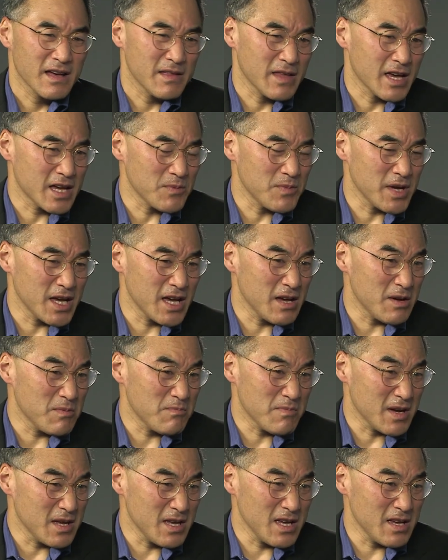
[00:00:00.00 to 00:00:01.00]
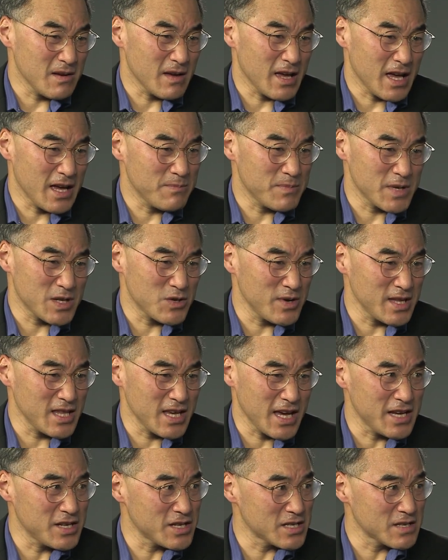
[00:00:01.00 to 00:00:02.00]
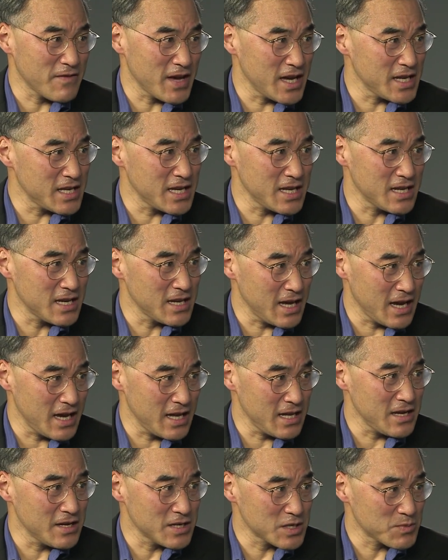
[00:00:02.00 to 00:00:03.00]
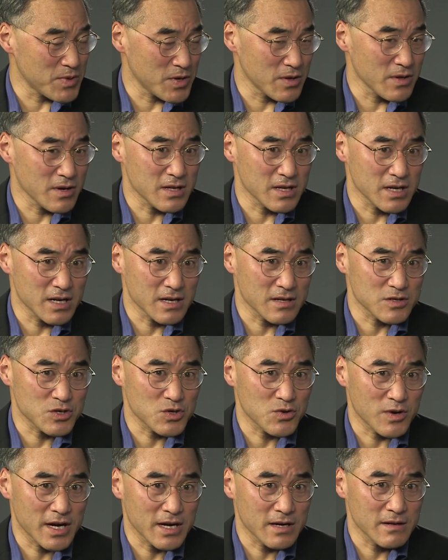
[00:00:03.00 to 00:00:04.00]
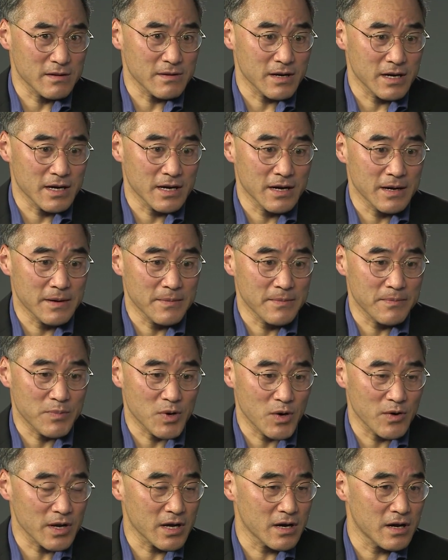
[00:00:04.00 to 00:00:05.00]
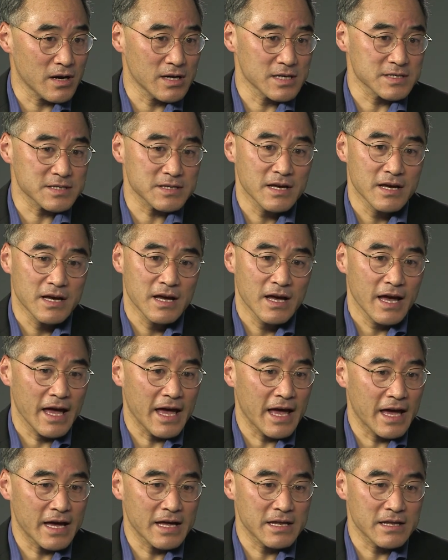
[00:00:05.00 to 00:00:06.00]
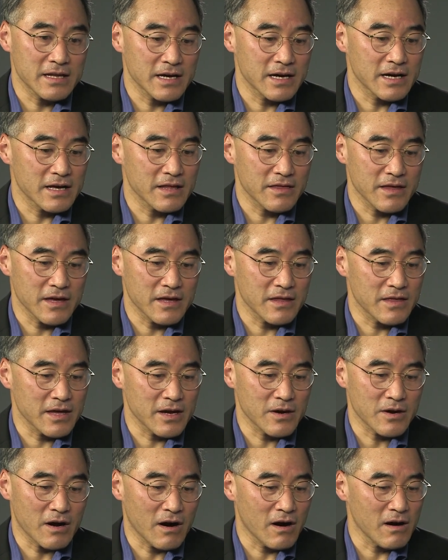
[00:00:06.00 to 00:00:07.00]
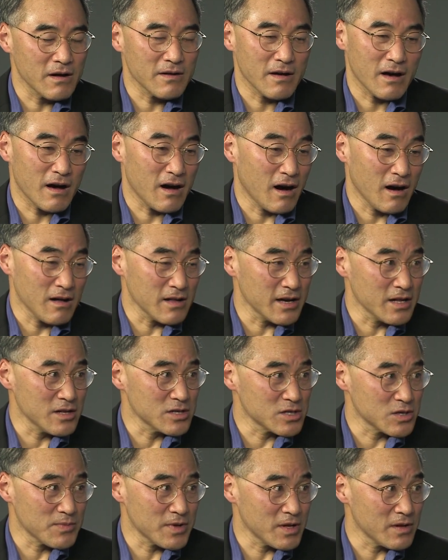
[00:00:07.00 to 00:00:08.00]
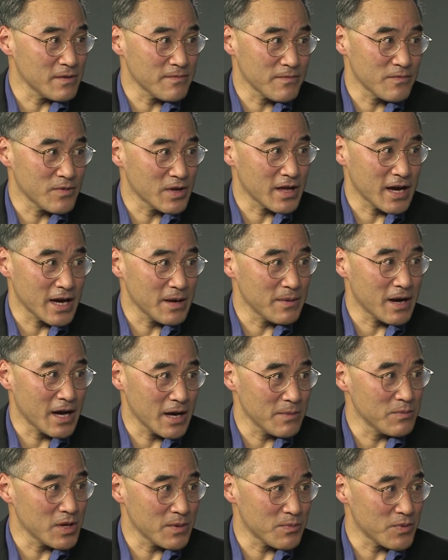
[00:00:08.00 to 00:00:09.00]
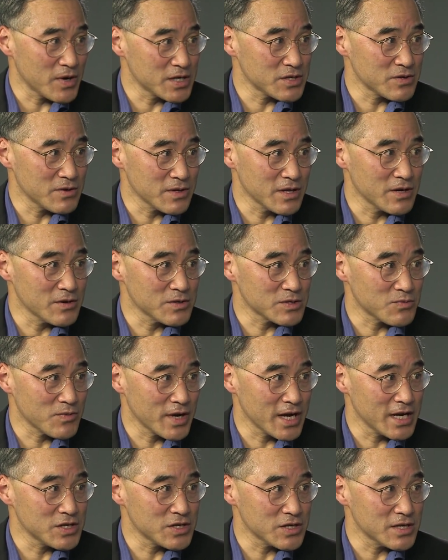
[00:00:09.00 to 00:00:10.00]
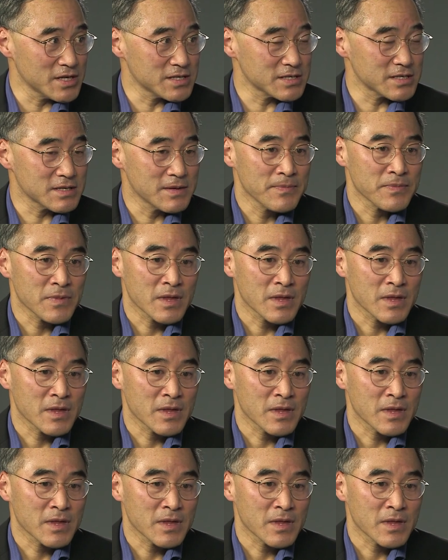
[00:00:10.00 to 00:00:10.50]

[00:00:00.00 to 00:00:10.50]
They can be between the ages of 18 and 80 as per the clinical trial protocols, and they are all eligible with high blood pressure in those ranges.